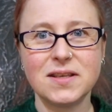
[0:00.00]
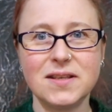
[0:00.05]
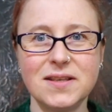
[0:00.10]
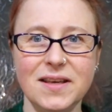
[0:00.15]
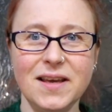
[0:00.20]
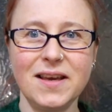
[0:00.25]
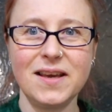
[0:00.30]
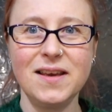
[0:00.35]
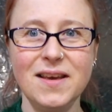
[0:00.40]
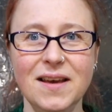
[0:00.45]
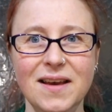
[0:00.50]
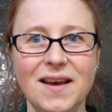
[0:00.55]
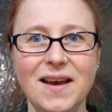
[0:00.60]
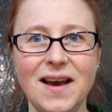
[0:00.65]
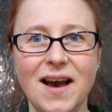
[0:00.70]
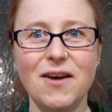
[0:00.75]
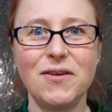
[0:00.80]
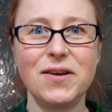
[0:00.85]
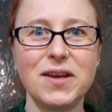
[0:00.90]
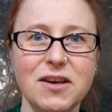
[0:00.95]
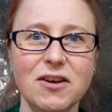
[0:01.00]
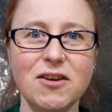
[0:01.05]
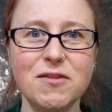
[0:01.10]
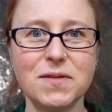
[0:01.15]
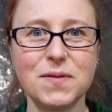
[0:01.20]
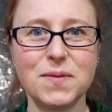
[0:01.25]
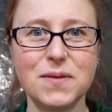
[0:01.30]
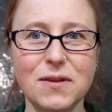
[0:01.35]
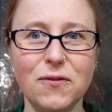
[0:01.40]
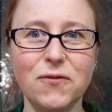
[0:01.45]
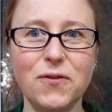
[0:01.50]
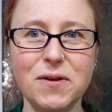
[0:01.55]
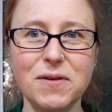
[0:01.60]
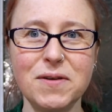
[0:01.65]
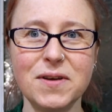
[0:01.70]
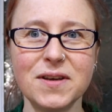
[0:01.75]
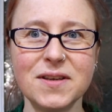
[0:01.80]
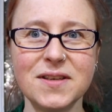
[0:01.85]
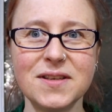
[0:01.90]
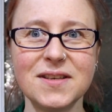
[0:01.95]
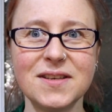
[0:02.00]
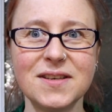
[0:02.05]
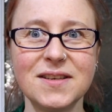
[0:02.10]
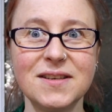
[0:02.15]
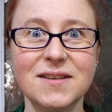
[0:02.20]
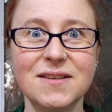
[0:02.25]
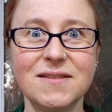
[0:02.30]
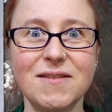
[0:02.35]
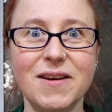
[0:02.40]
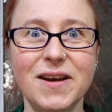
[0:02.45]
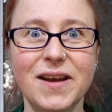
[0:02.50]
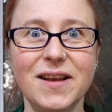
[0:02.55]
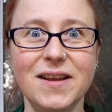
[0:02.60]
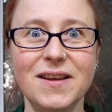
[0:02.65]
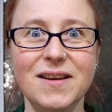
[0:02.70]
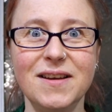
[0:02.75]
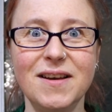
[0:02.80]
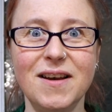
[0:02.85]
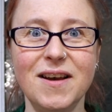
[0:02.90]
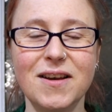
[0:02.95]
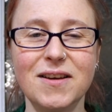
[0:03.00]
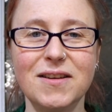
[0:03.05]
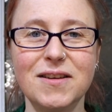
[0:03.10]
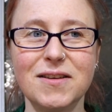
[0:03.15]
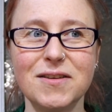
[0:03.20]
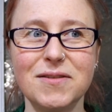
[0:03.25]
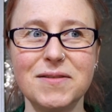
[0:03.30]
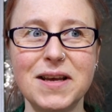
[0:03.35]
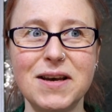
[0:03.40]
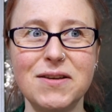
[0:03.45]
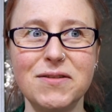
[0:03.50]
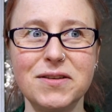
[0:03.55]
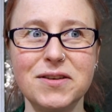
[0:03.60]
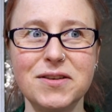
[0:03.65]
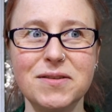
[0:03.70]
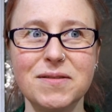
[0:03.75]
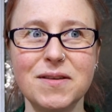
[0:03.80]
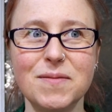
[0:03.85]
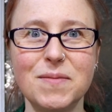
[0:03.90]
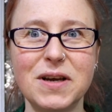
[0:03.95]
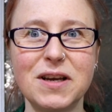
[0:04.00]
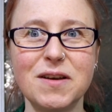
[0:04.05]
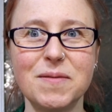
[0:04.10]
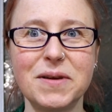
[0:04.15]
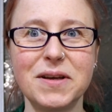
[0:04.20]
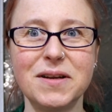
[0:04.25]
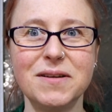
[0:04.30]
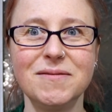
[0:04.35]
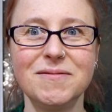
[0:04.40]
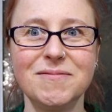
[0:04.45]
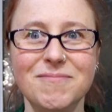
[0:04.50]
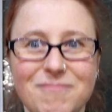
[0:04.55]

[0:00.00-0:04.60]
to see how it copes with the focus. Right, I'm going to go down and come back up again.